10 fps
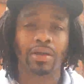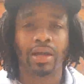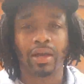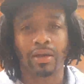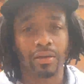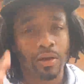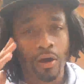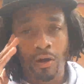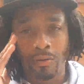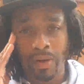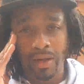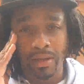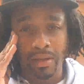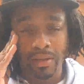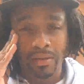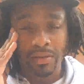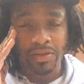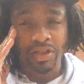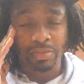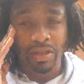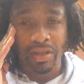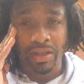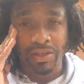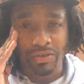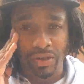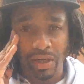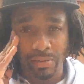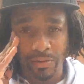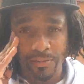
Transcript: Now, already you should be thinking tribal.